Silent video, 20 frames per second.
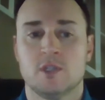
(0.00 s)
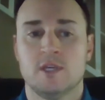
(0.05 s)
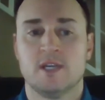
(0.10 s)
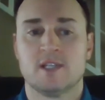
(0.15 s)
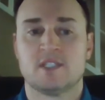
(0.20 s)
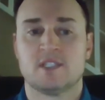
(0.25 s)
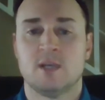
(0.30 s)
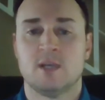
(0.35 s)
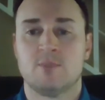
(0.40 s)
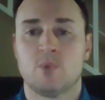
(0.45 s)

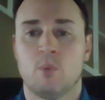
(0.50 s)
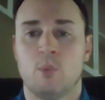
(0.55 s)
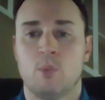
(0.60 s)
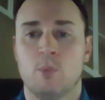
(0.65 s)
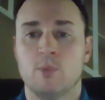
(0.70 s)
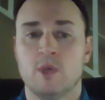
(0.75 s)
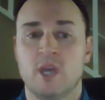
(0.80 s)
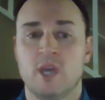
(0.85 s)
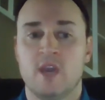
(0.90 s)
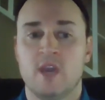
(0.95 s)
acceptable
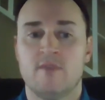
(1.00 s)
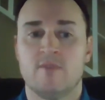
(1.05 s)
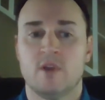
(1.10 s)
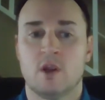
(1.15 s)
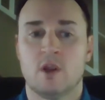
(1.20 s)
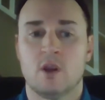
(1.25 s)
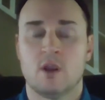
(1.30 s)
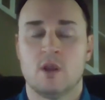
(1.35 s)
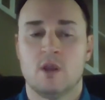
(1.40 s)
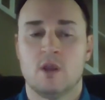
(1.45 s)

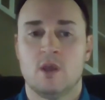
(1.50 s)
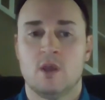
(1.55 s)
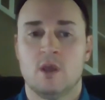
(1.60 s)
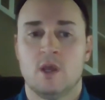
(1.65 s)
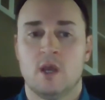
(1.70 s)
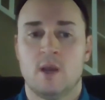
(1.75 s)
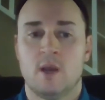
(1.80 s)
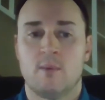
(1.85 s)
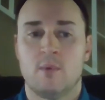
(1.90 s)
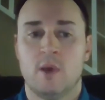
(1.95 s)
behavior
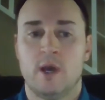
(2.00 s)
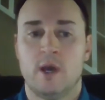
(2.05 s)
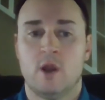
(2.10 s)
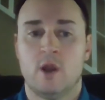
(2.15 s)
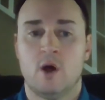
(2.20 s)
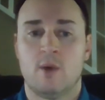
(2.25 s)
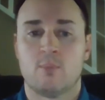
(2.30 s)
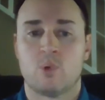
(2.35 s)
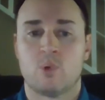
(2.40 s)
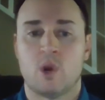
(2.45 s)
at
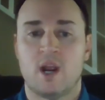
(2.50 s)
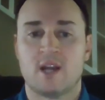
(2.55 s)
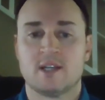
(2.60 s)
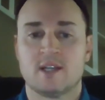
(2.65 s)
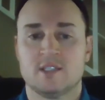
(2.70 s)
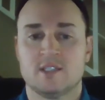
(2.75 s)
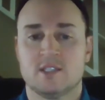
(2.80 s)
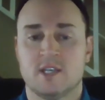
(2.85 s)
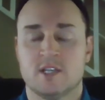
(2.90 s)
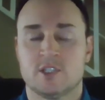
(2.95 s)
all
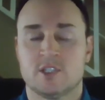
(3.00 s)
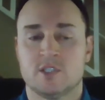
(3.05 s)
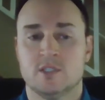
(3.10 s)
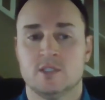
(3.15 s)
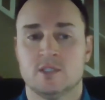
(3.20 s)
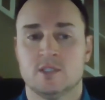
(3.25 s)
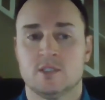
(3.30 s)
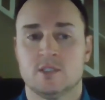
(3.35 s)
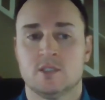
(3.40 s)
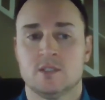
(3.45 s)
practice
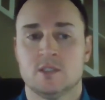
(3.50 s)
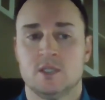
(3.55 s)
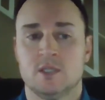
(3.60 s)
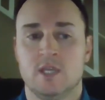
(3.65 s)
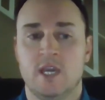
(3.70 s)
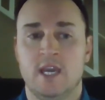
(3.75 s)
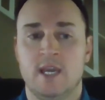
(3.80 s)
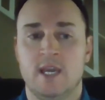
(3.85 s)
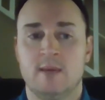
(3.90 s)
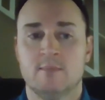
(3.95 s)
sessions,
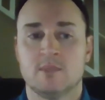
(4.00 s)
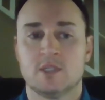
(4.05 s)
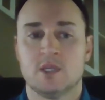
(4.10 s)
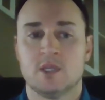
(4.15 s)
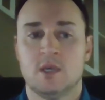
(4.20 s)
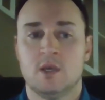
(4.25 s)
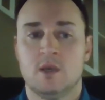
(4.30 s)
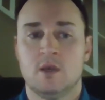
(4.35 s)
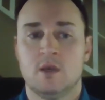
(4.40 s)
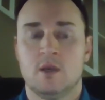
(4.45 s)
games,
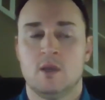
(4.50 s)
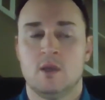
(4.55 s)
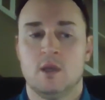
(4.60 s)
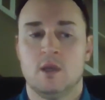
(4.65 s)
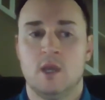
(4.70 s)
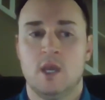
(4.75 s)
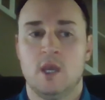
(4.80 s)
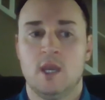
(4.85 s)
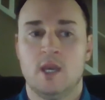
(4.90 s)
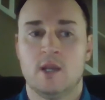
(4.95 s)

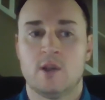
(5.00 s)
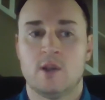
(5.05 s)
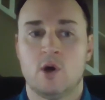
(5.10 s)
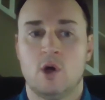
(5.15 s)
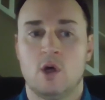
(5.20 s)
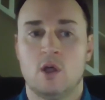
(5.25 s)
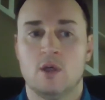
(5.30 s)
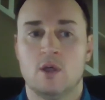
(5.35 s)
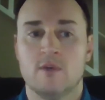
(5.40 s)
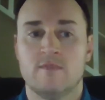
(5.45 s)
and
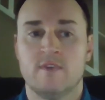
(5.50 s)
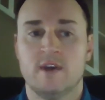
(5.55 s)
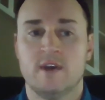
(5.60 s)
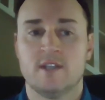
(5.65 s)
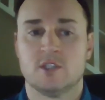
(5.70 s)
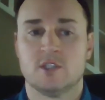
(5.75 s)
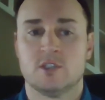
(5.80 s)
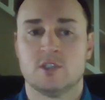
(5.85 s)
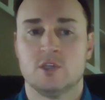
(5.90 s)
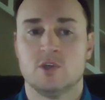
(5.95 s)
all
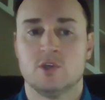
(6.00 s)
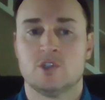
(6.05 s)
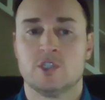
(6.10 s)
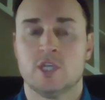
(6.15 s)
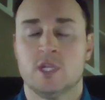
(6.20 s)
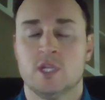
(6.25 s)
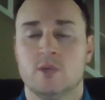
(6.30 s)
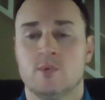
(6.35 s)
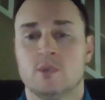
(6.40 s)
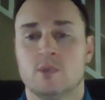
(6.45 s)
events
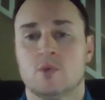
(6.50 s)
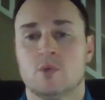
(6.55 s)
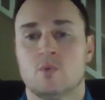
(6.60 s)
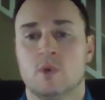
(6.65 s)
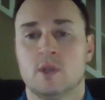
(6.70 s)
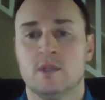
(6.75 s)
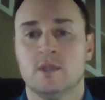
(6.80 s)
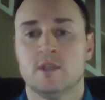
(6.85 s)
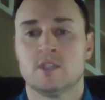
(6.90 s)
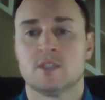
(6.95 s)
associated with the
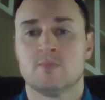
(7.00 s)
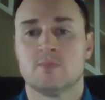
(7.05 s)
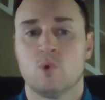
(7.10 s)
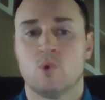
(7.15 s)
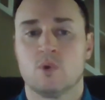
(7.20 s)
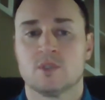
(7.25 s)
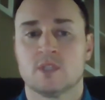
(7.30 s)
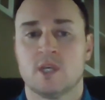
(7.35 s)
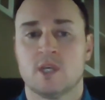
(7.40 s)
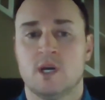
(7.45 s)
Runyon
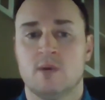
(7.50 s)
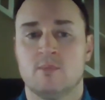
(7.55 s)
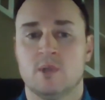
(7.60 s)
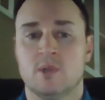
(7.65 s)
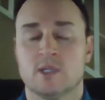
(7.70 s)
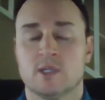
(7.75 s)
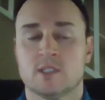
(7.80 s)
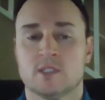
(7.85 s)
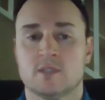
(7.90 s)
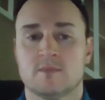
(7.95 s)
Sports
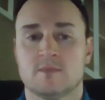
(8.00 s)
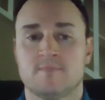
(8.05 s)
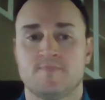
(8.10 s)
Complex.